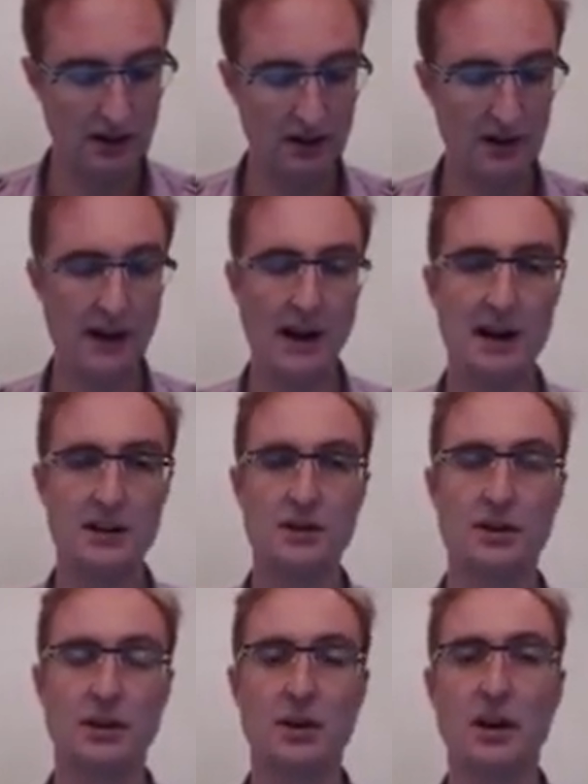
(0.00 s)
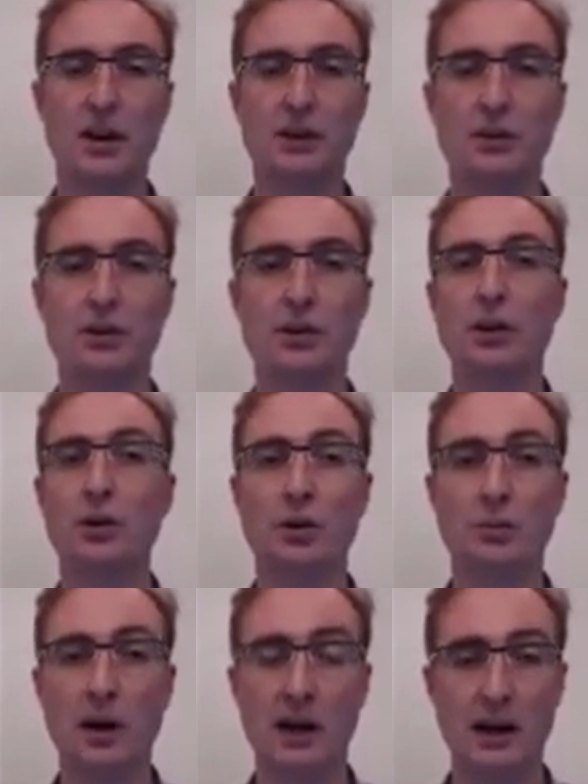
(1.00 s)
The cache and the client are all local
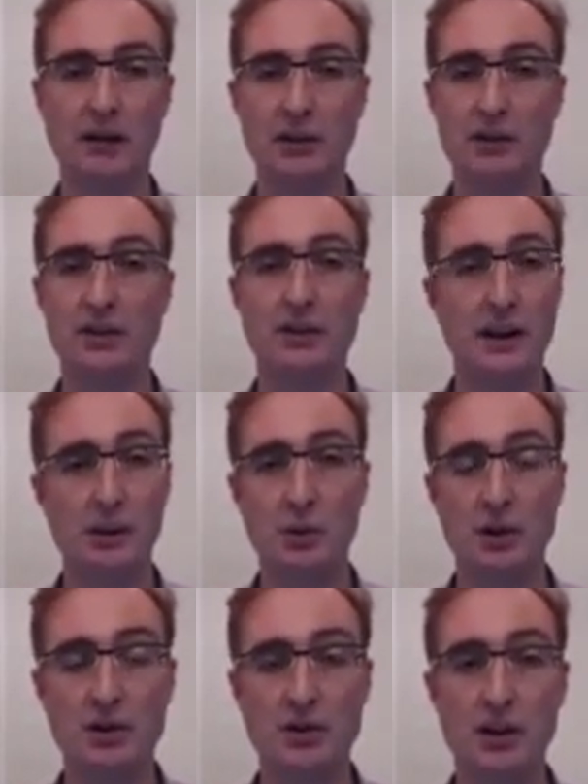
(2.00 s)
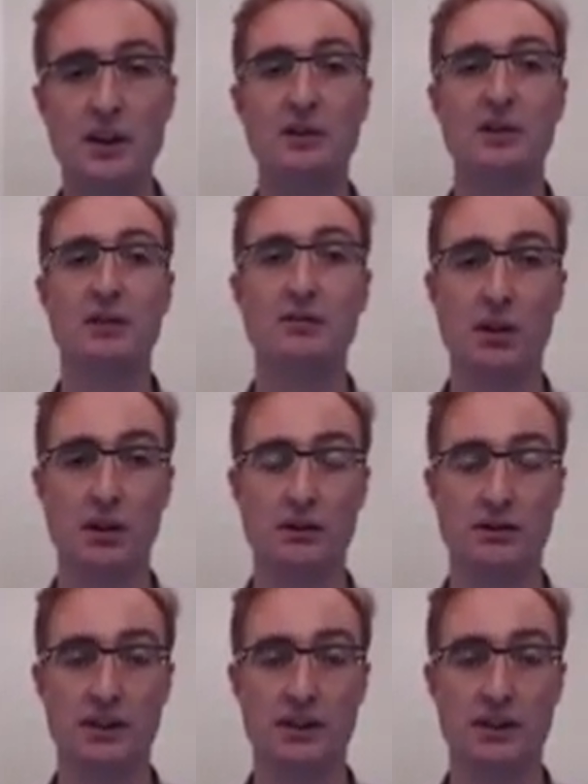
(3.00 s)
behavior, so the network's not even involved